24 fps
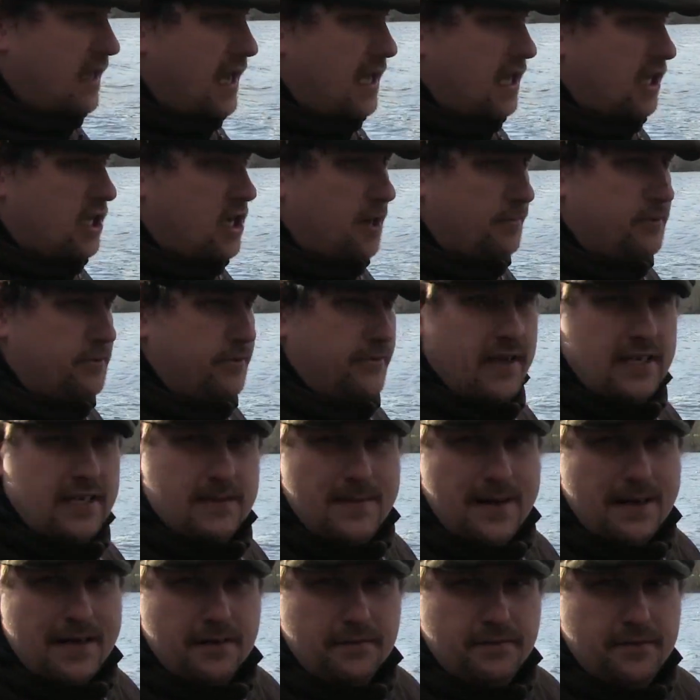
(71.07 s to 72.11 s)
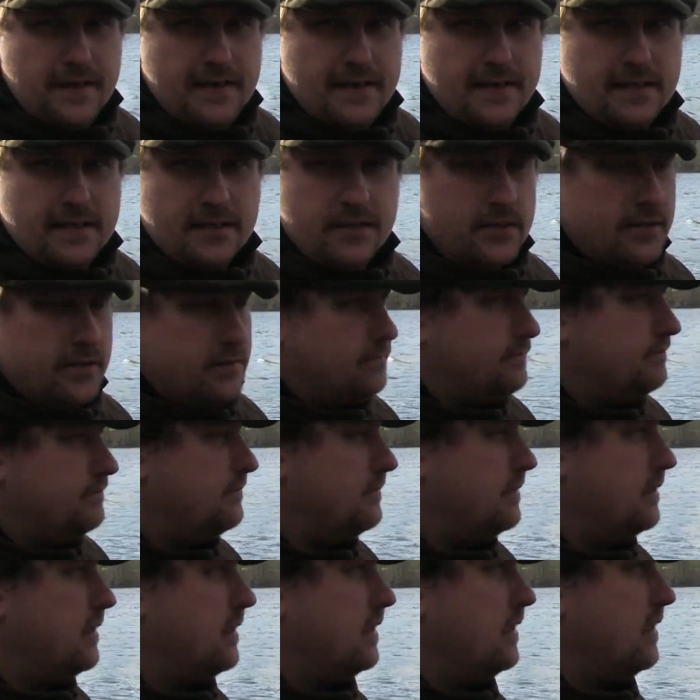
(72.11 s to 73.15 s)
helicopter rigs, maggot feeders,
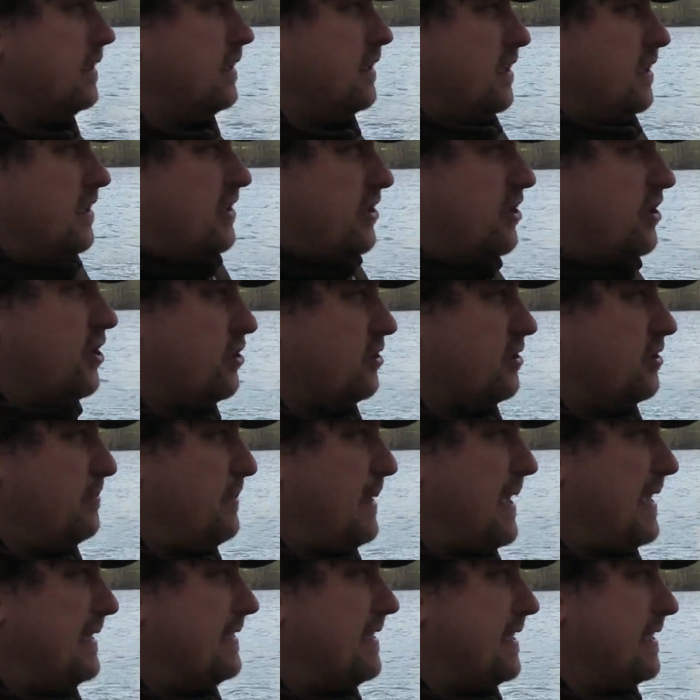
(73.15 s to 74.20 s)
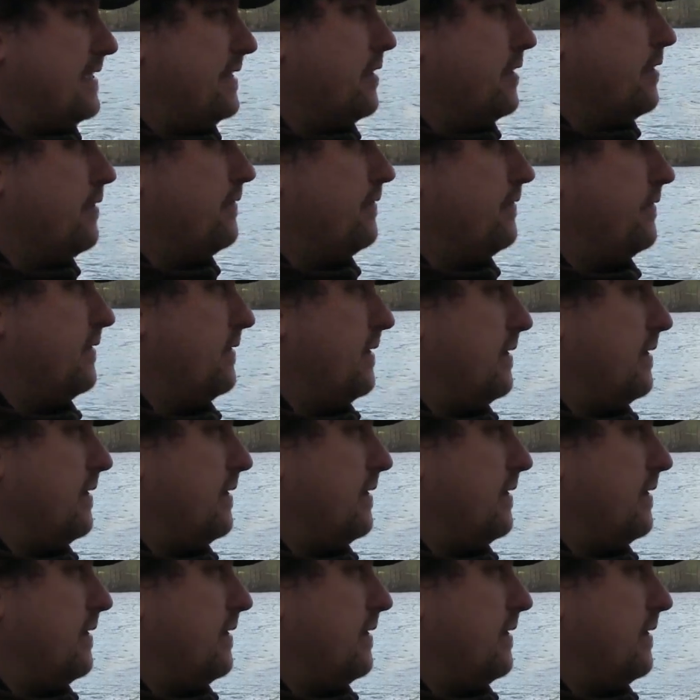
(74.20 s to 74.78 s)
you know, it's the basic stuff.